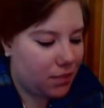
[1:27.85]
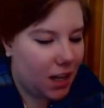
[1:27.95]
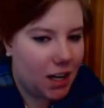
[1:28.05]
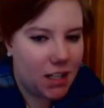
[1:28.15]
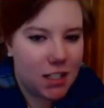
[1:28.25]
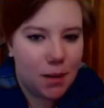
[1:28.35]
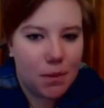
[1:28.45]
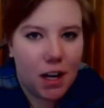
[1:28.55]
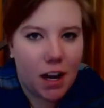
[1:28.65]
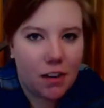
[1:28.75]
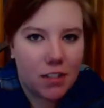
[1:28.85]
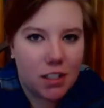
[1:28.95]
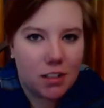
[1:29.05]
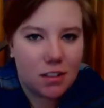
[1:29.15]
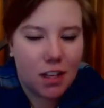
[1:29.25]
Anytime that I had
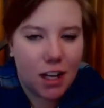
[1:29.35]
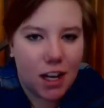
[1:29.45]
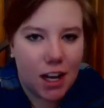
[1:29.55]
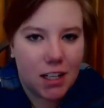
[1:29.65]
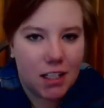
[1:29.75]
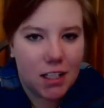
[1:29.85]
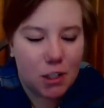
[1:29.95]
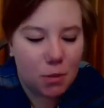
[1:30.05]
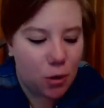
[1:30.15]
to teach